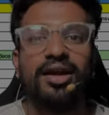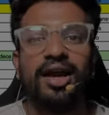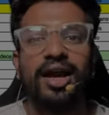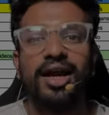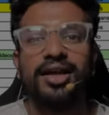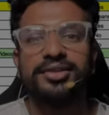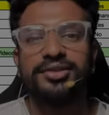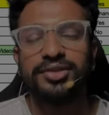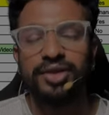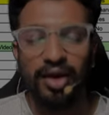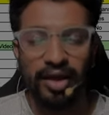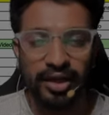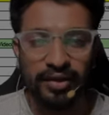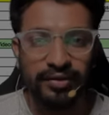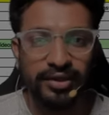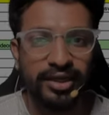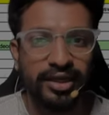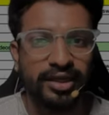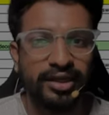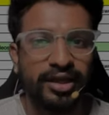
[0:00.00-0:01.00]
and join our
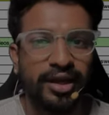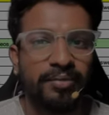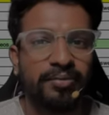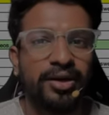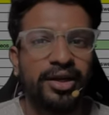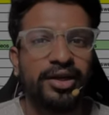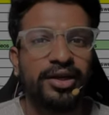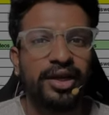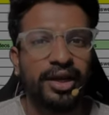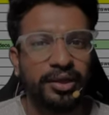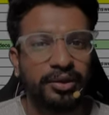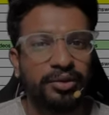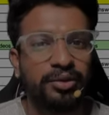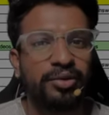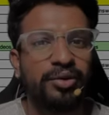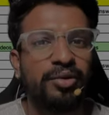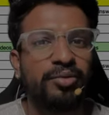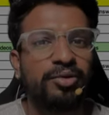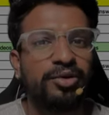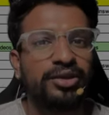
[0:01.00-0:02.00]
Telegram and get to
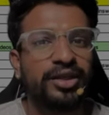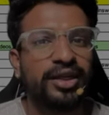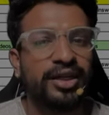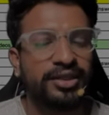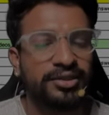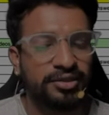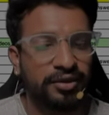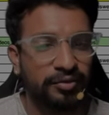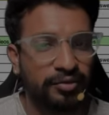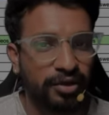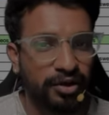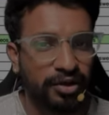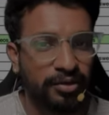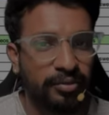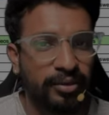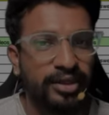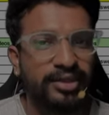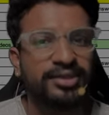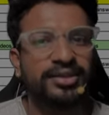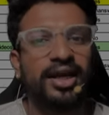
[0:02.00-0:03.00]
know about the list of
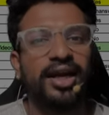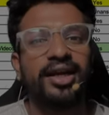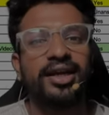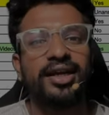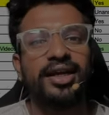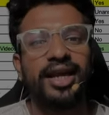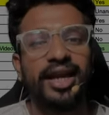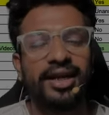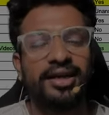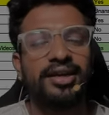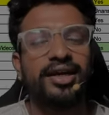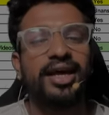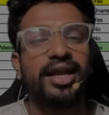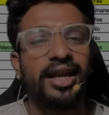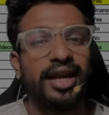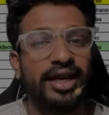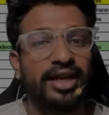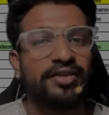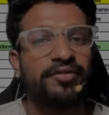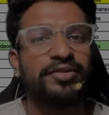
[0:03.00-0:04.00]
documents and get
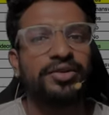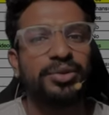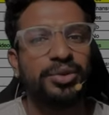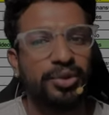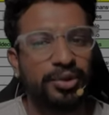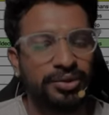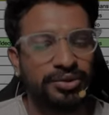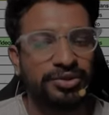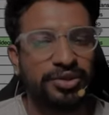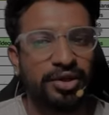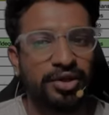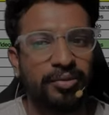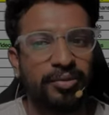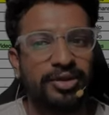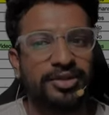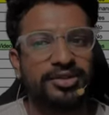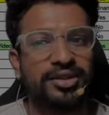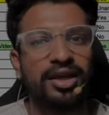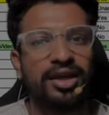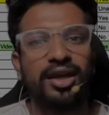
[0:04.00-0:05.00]
ready with those
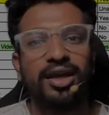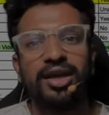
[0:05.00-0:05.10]
documents.